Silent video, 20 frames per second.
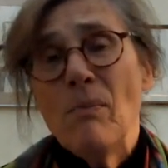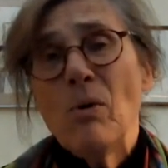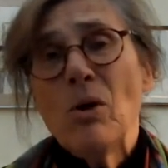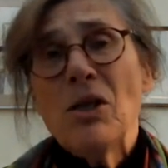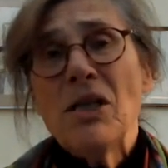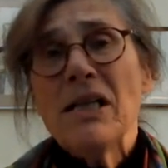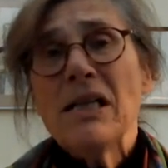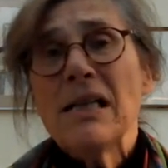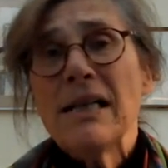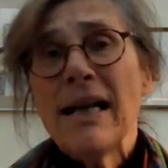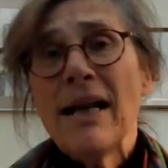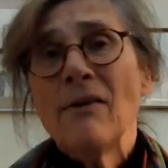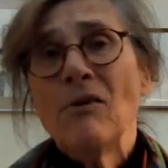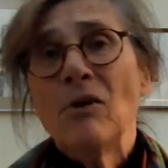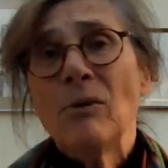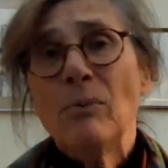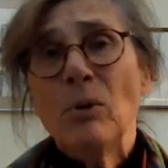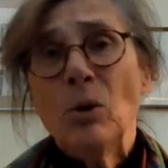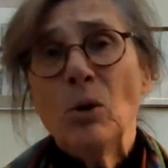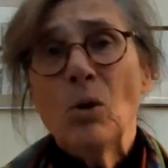putting
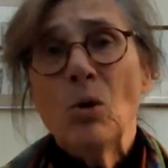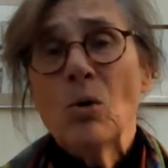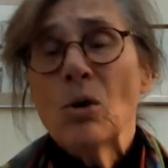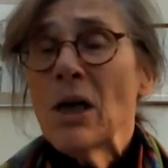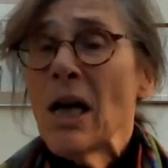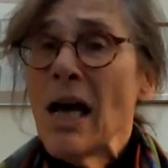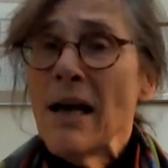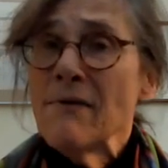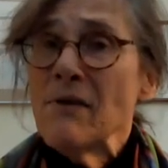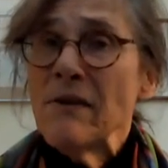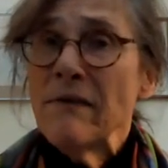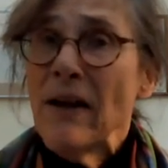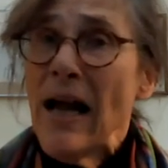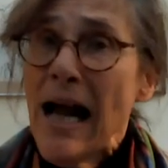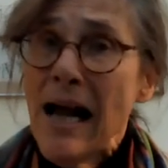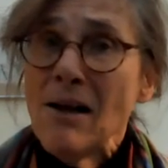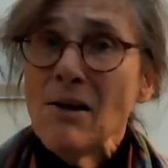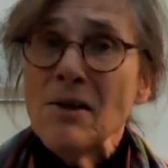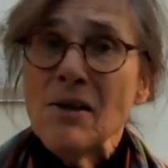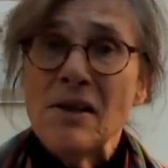together a book called Lives of
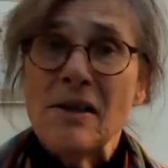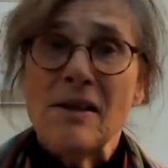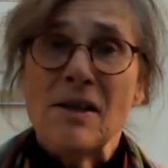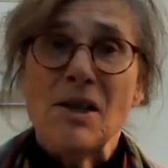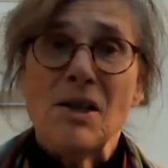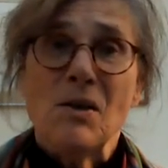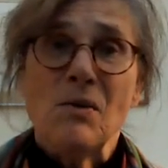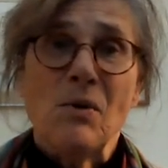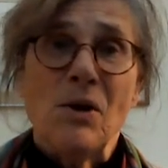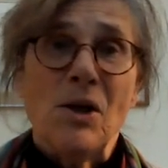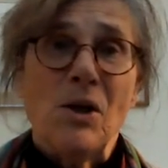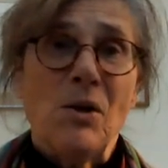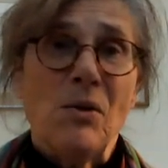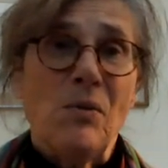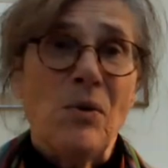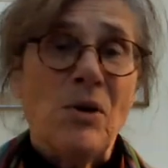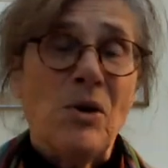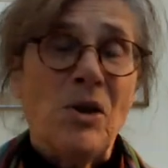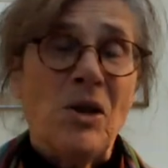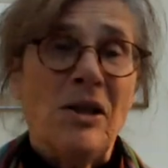Houses, which
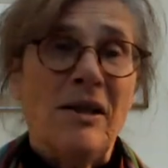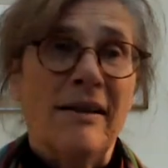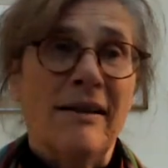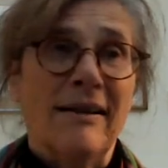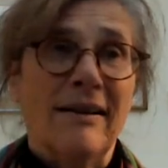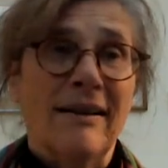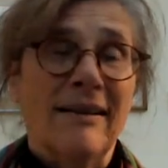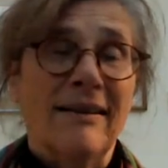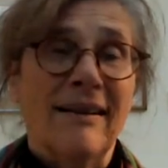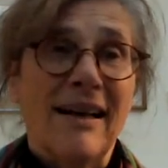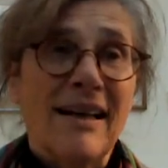was a